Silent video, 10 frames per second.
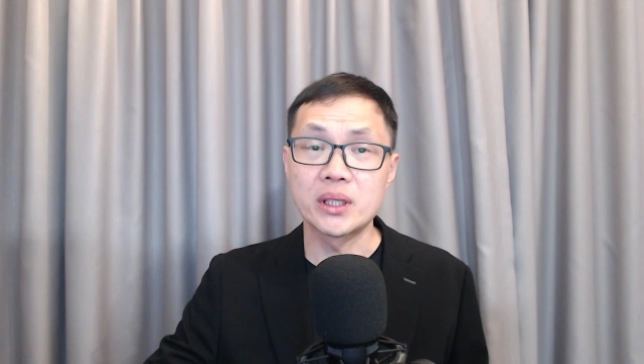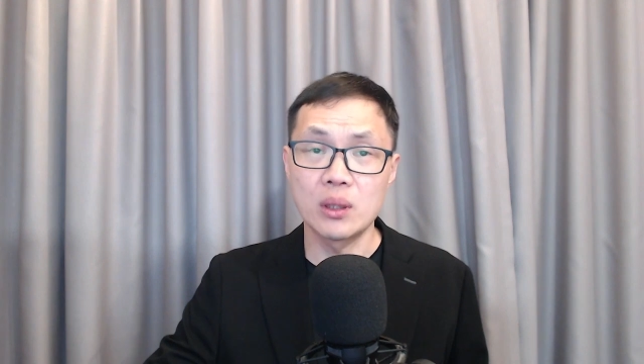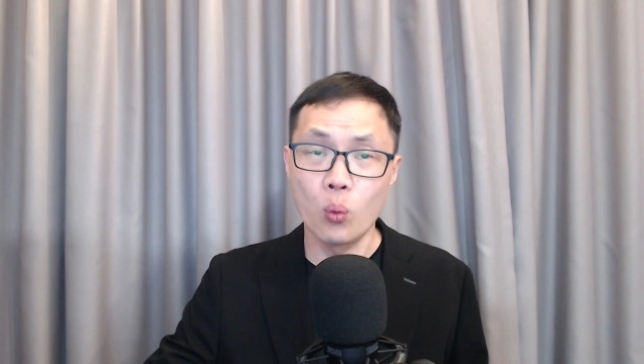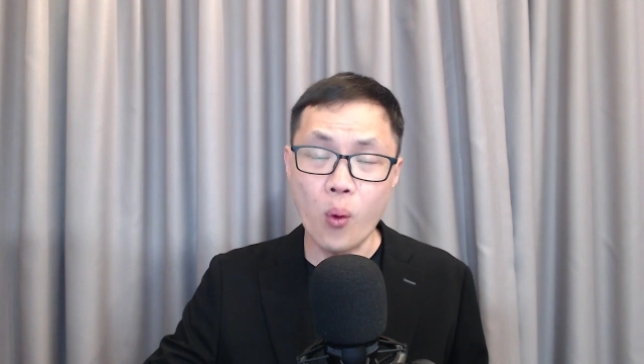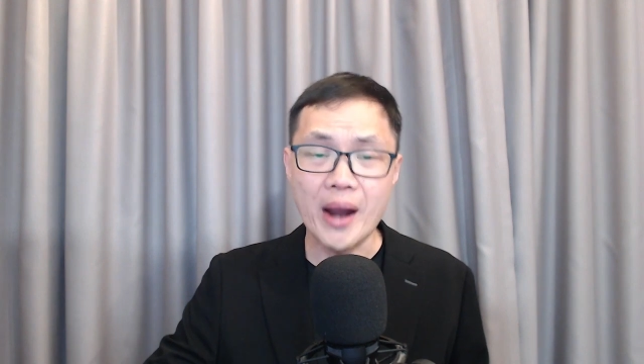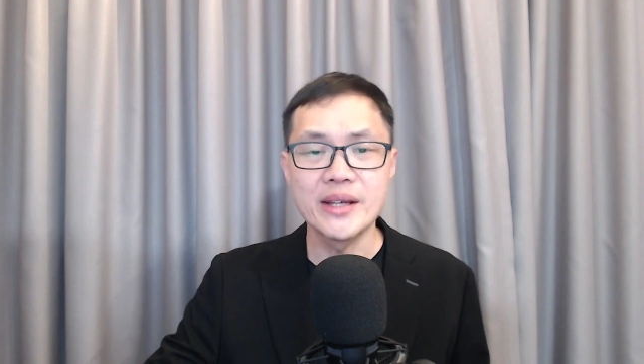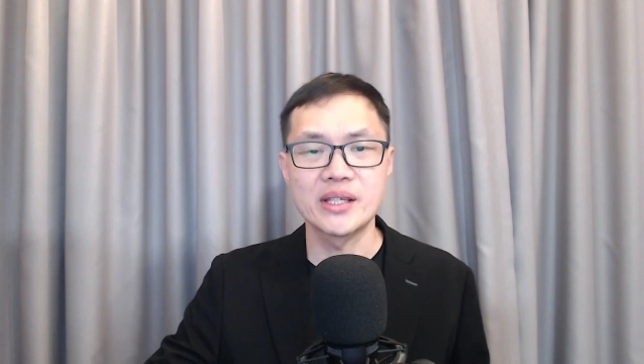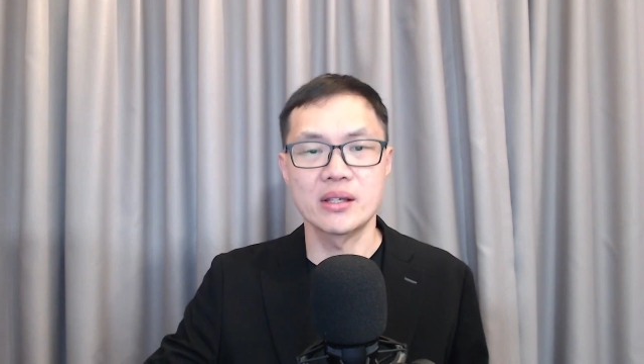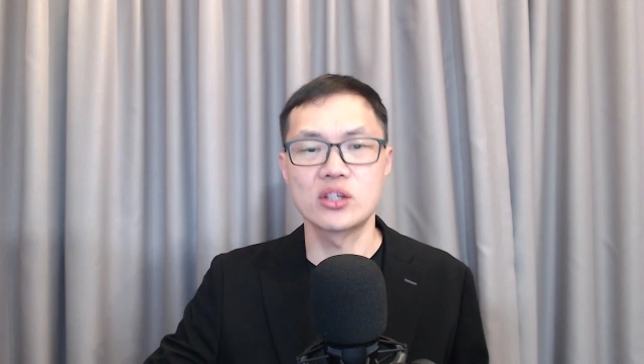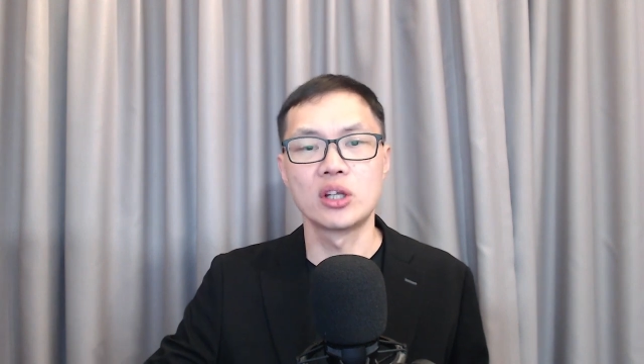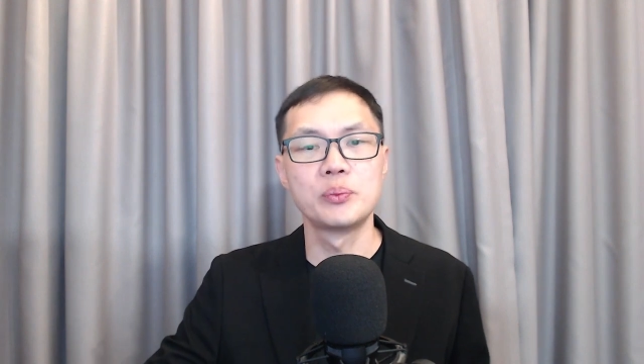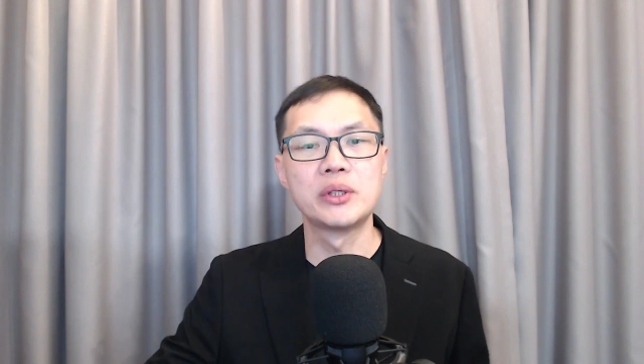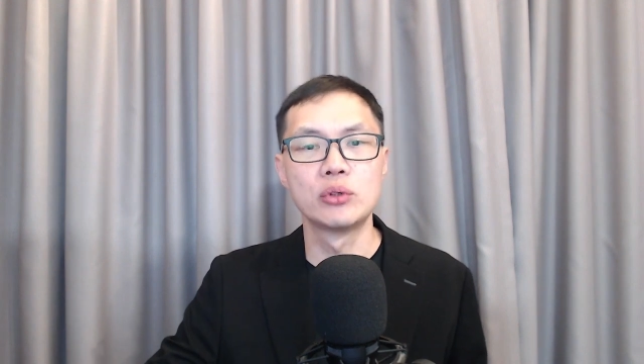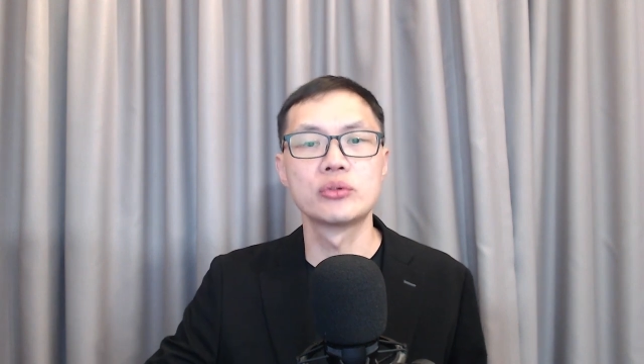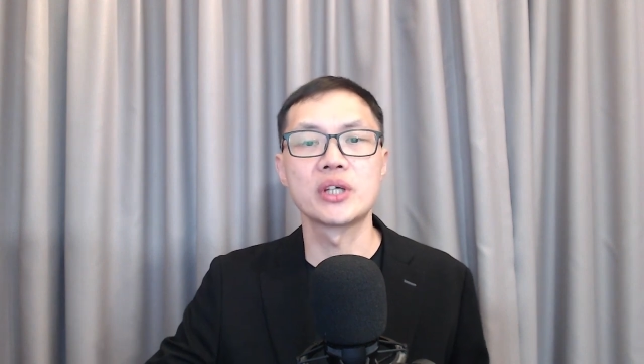wise Solomon
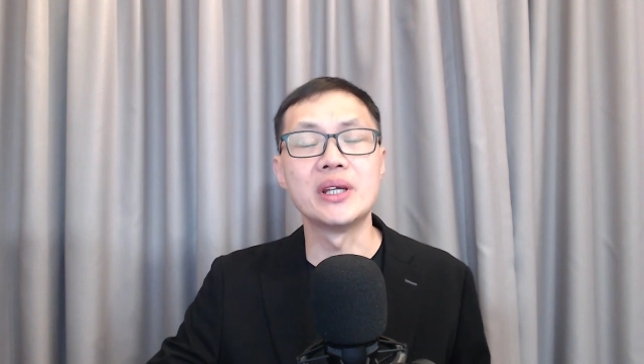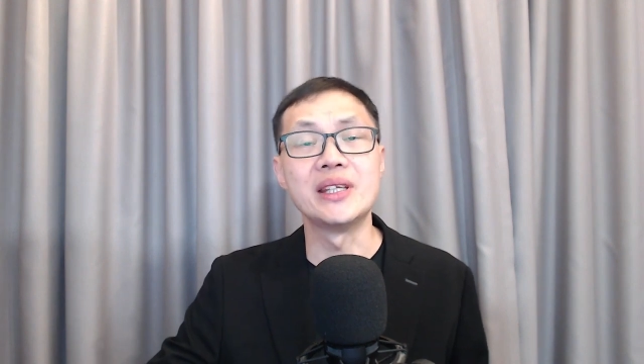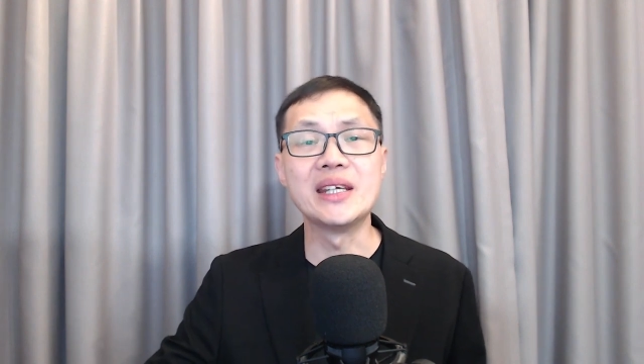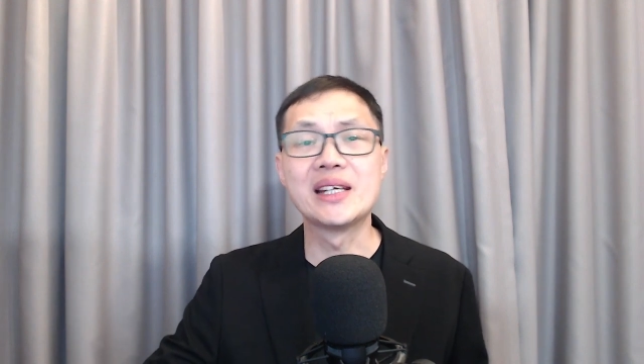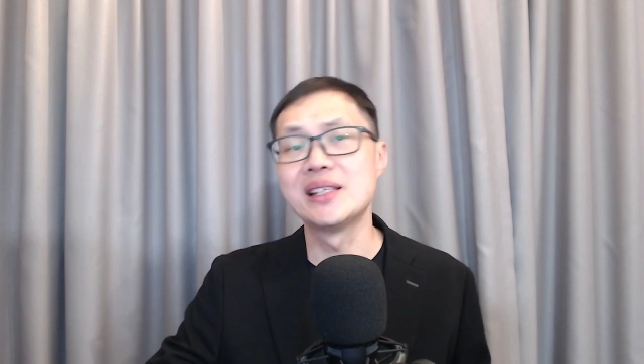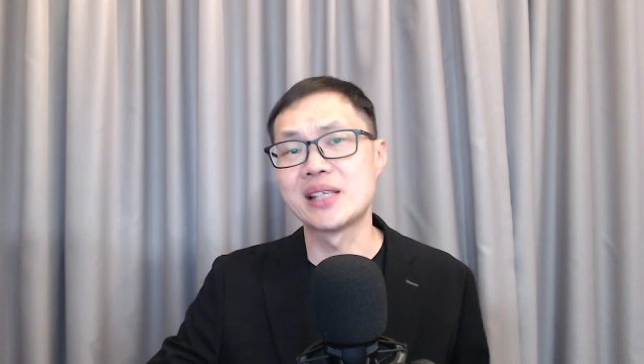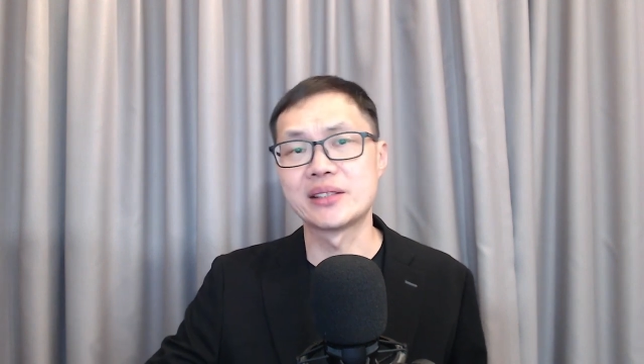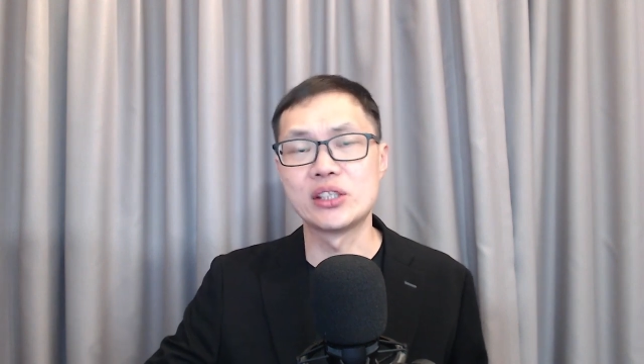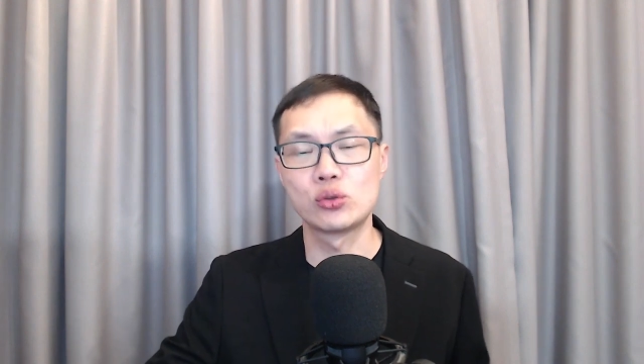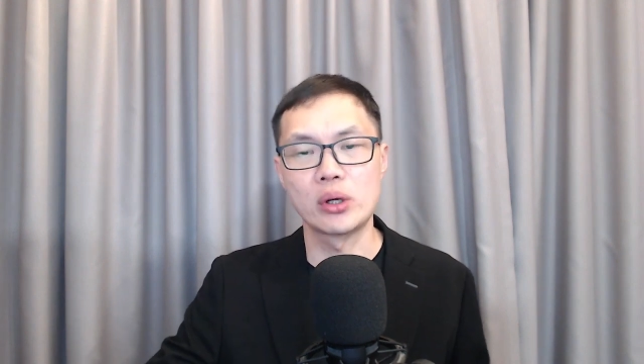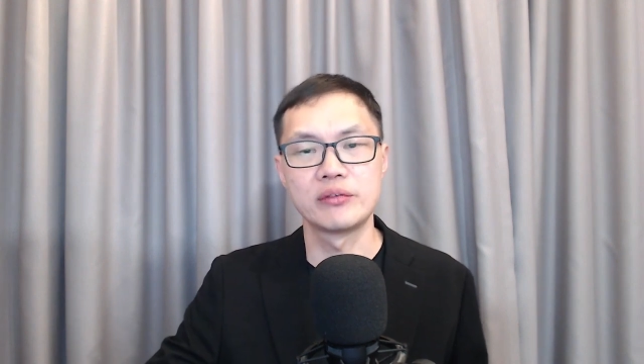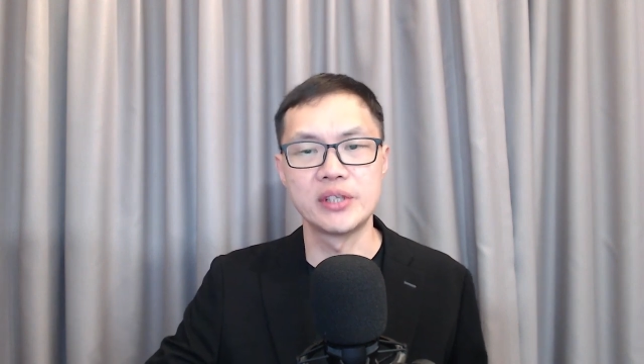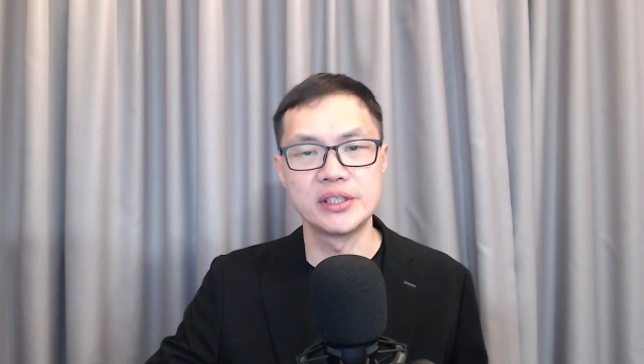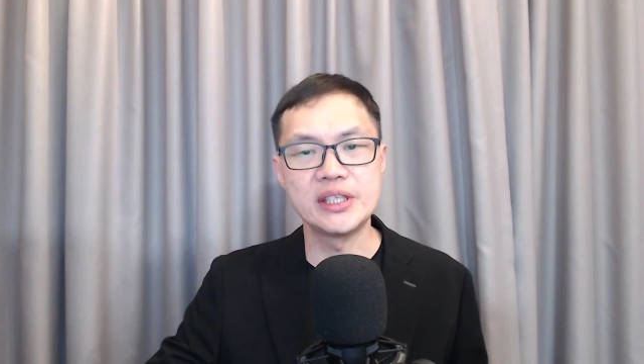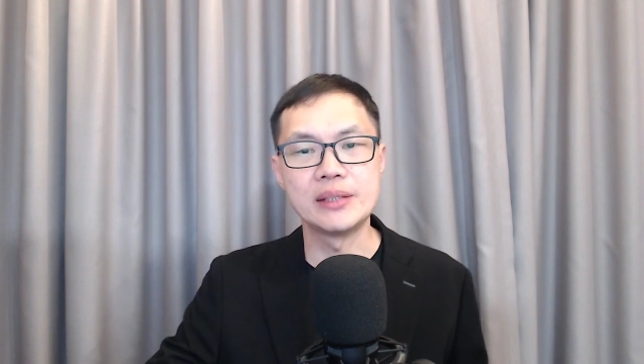wrote in Ecclesiastes
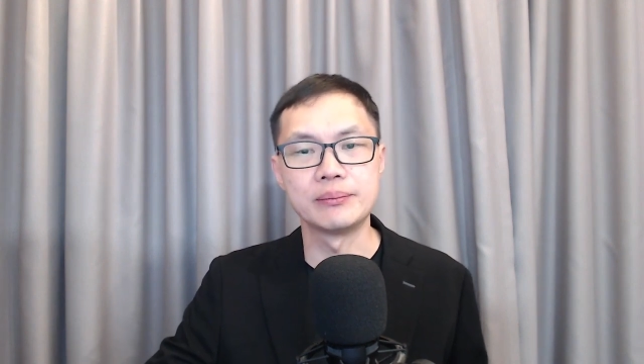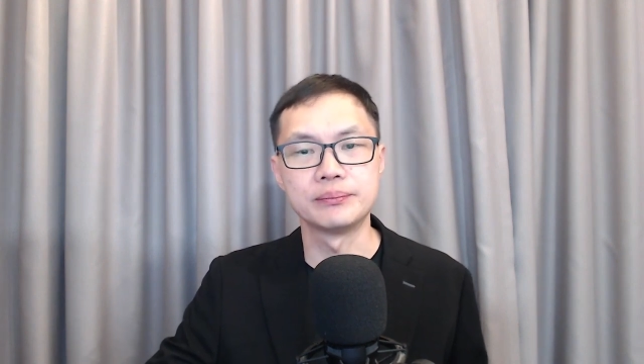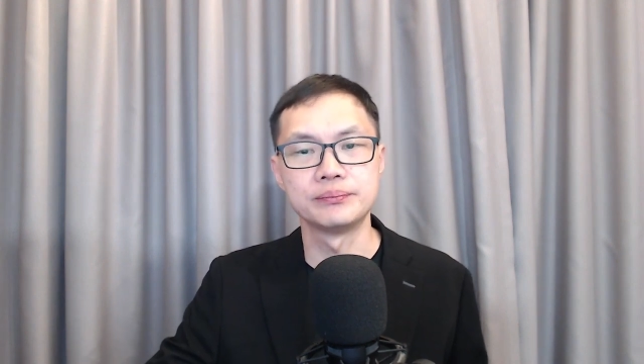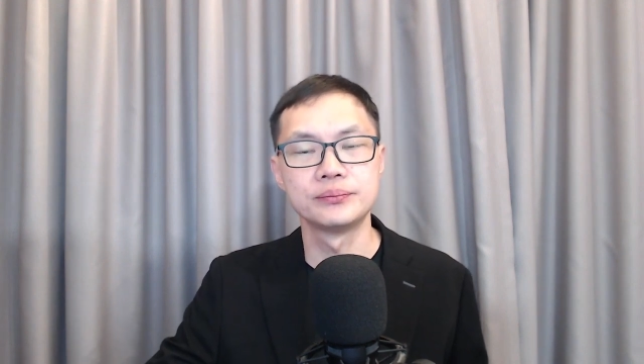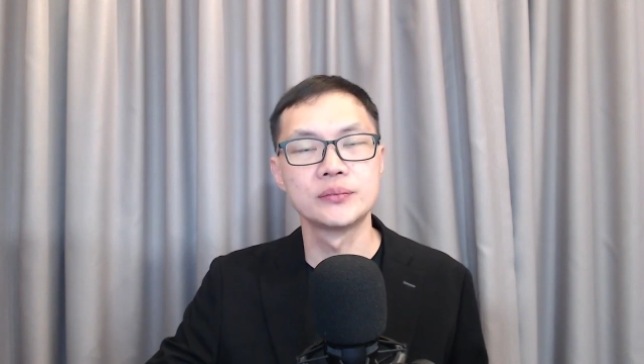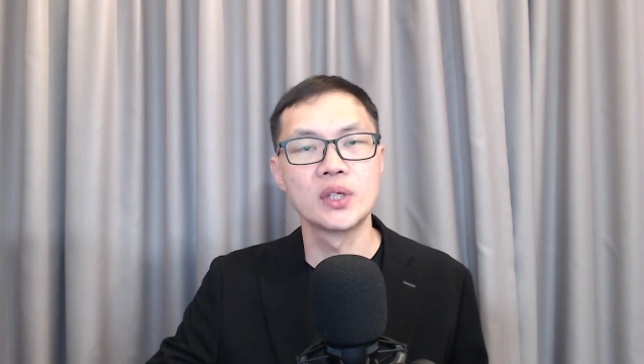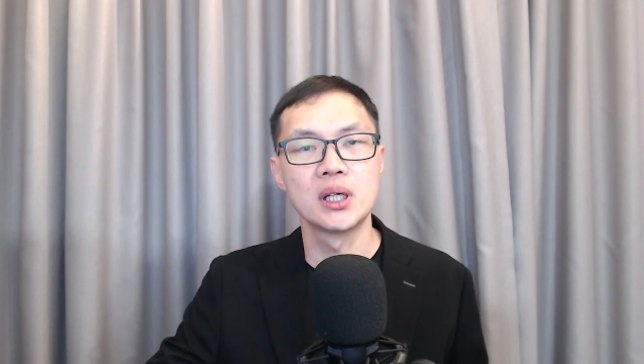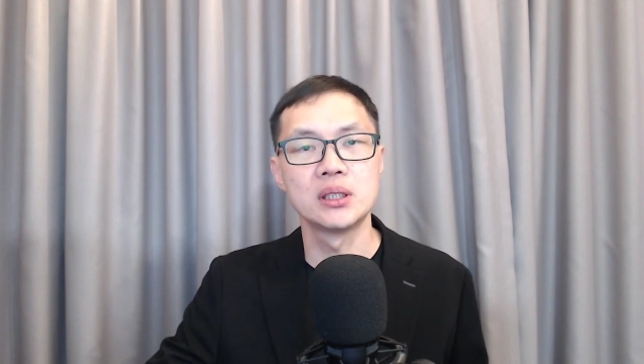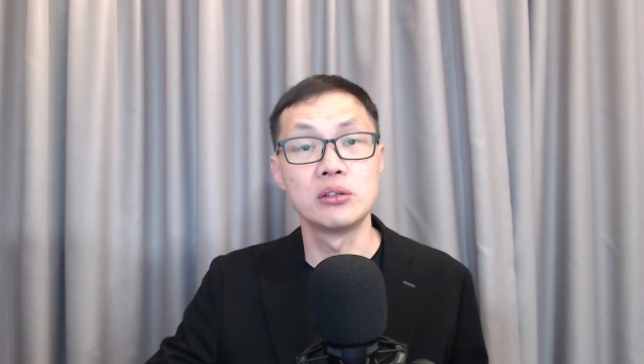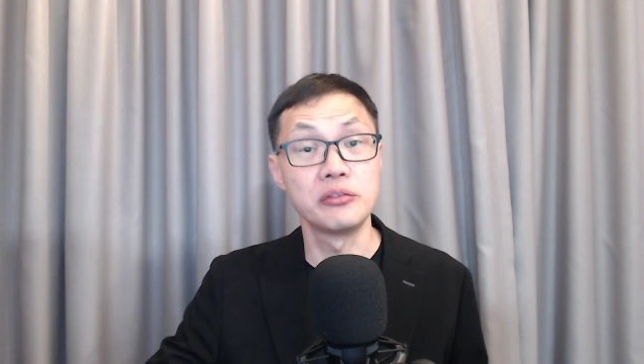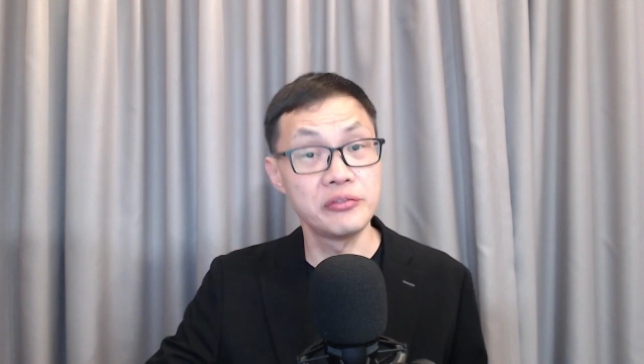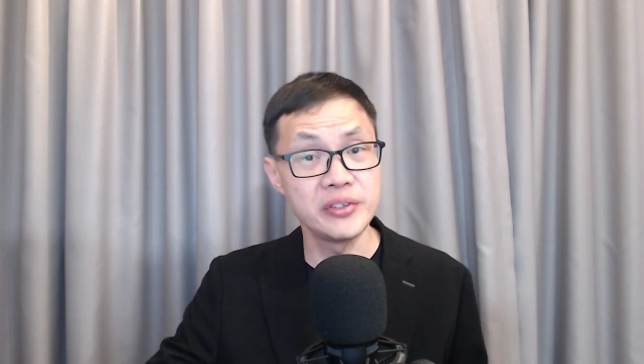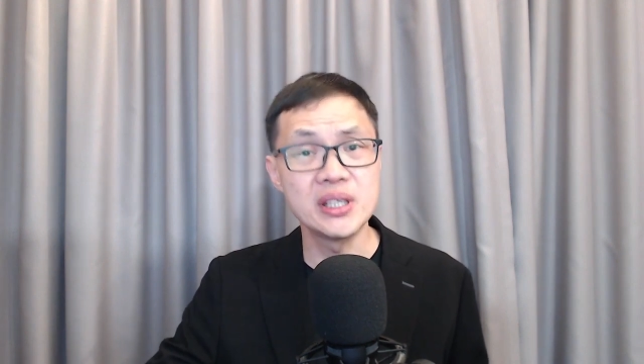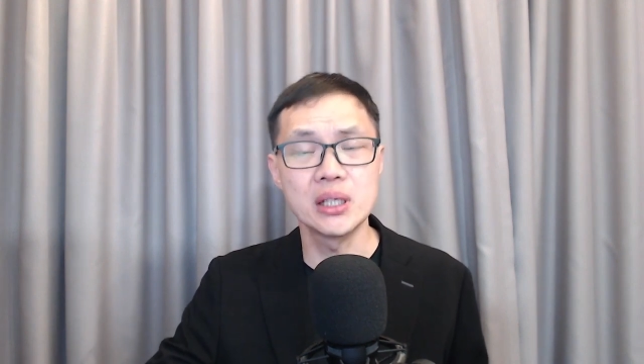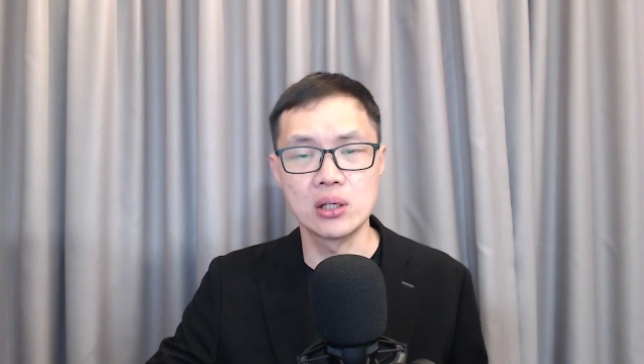12:13, to
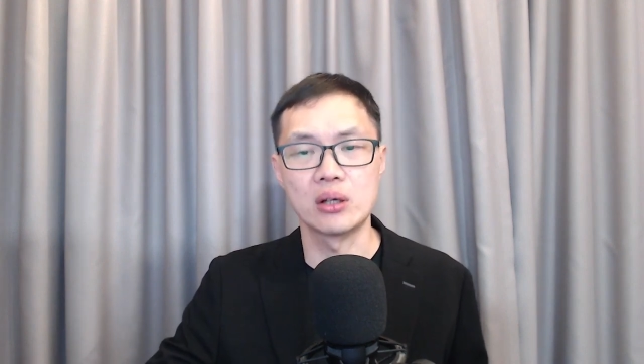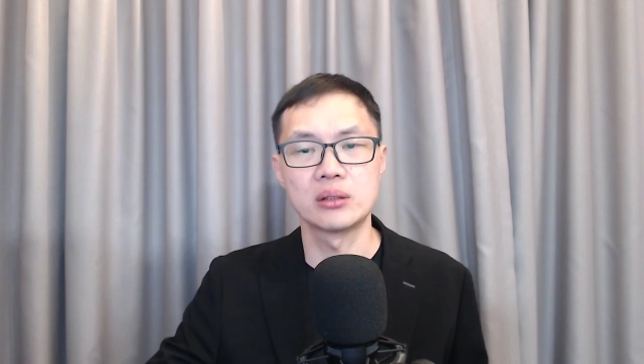fear God,